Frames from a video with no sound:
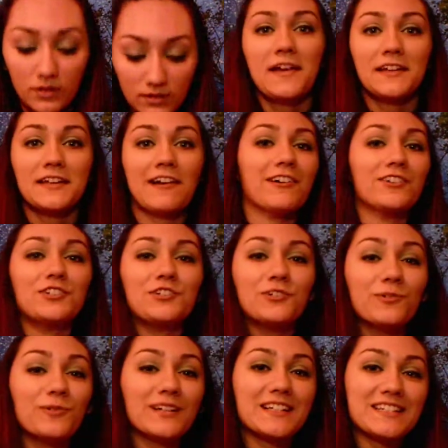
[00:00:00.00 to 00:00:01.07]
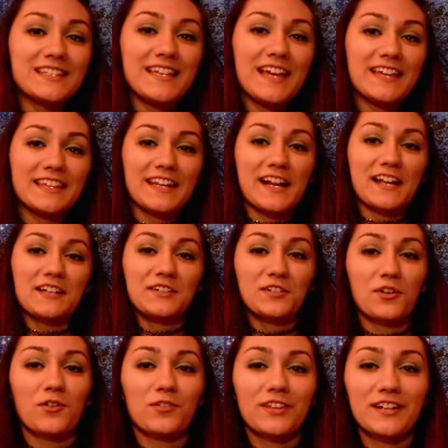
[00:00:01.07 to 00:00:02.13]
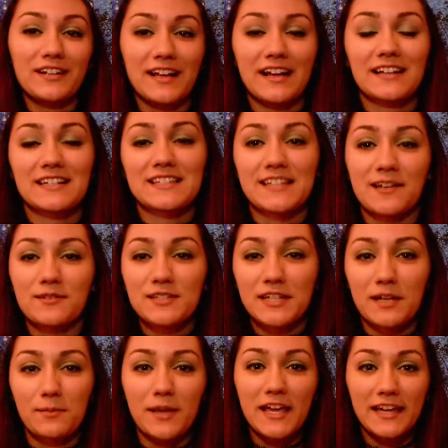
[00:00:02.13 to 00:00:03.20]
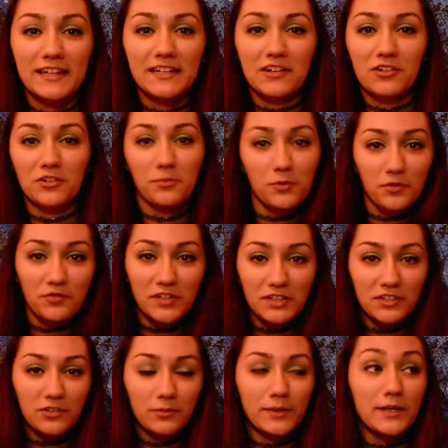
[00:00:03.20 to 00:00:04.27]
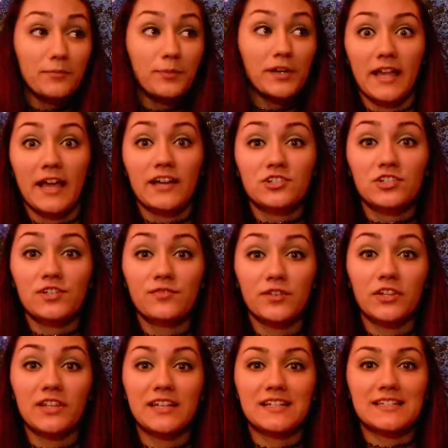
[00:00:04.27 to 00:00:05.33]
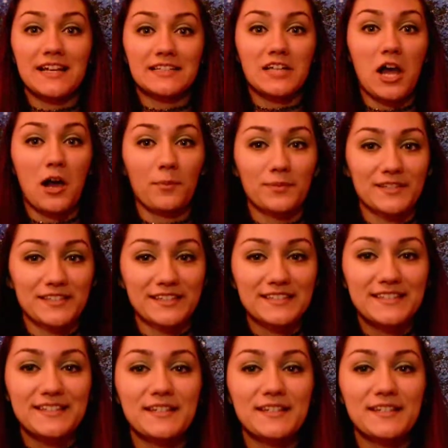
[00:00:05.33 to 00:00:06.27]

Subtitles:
Now, I do want to say that I know that it kind of sounds like I'm hating on the movie a little bit, but I actually feel the exact opposite.